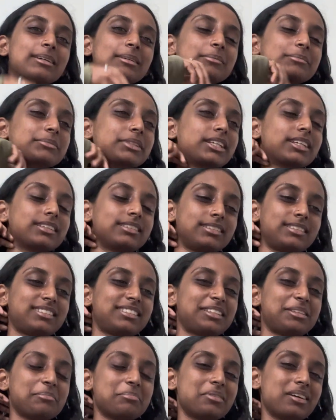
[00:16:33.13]
because
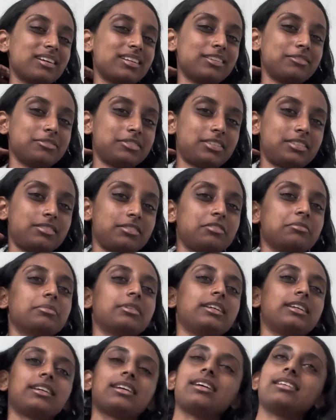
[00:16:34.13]
the body was too
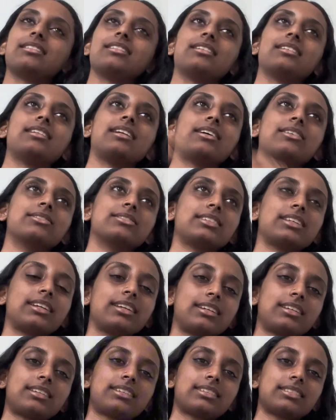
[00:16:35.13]
big, and then I was
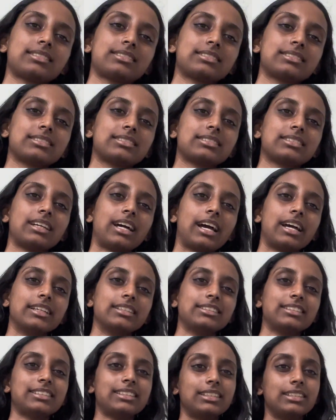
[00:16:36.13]
like, I
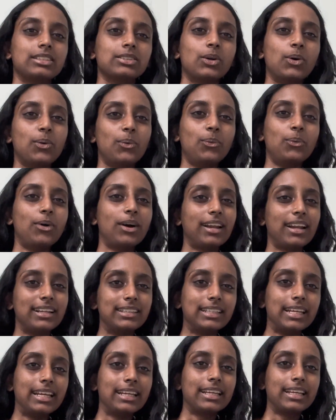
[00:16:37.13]
just don't want to
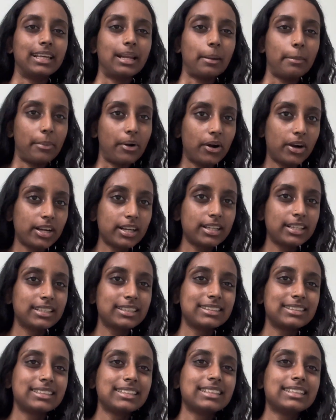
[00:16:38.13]
take it
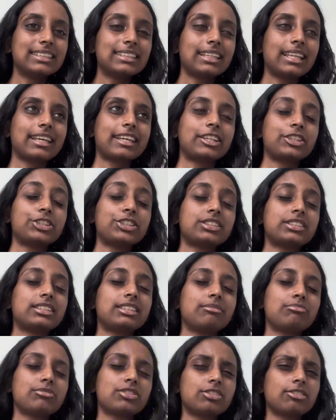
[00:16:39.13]
apart. Like, it just
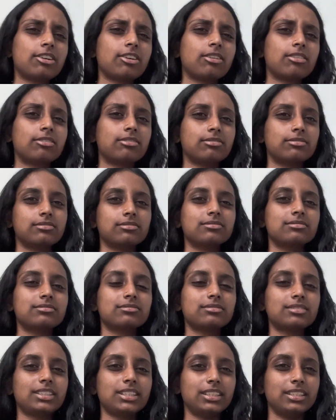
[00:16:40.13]
seems so
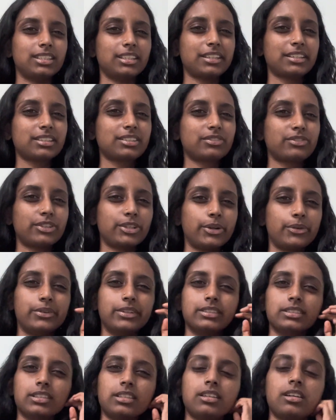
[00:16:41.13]
tedious for no
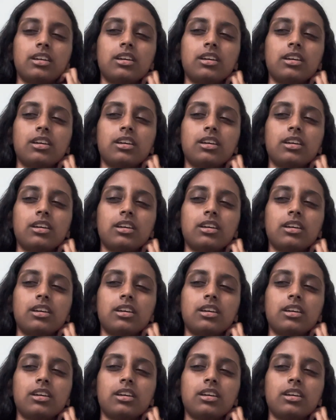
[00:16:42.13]
reason.